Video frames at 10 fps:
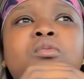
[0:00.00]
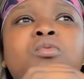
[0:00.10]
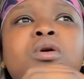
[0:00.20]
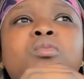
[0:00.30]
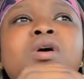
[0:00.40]

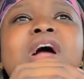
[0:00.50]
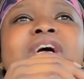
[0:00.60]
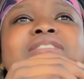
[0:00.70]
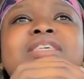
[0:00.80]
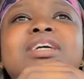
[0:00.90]
where
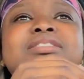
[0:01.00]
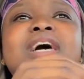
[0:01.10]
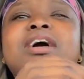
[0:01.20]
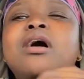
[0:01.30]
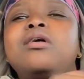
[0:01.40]
I stay, it's
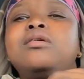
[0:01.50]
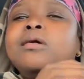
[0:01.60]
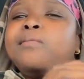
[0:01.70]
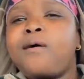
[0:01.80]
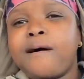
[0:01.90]
not called an
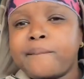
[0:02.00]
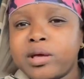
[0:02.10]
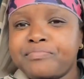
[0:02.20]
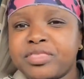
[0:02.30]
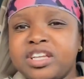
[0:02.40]

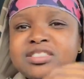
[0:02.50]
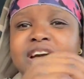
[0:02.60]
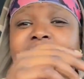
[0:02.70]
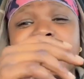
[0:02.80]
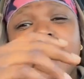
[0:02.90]
apartment, it's
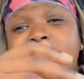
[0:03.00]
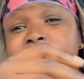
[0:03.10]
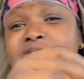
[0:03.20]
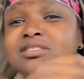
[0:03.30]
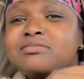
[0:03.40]
not called a
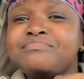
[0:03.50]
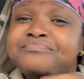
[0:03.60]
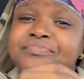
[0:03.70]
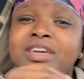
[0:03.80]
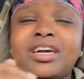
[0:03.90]
house.
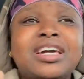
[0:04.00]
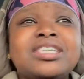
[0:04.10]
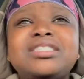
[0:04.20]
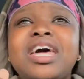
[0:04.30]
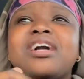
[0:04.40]

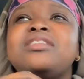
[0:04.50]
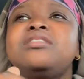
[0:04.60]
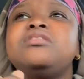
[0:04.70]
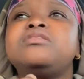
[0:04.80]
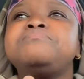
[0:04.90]
It's like a
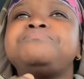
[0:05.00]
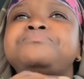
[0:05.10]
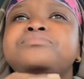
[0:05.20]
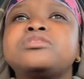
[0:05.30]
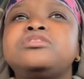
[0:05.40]
little
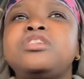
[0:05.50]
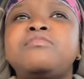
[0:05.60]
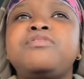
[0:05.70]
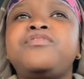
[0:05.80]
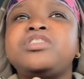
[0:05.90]

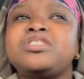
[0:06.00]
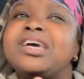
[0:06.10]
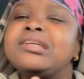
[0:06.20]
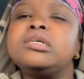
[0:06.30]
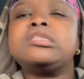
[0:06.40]
subdivision,
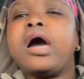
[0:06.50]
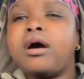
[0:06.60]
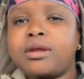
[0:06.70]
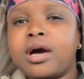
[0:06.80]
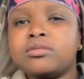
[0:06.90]
like a little
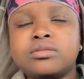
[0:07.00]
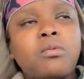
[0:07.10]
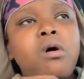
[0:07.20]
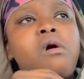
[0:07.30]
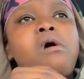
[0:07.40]
townhouse.
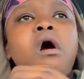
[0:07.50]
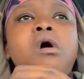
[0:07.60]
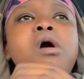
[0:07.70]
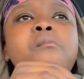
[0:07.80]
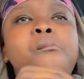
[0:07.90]

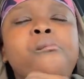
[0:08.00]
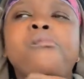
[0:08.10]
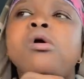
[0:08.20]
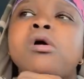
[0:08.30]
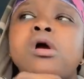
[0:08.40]
Alright.
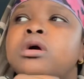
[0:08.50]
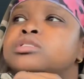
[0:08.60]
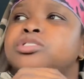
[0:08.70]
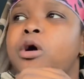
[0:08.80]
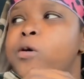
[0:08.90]

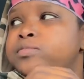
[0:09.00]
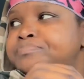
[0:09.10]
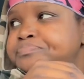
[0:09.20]
So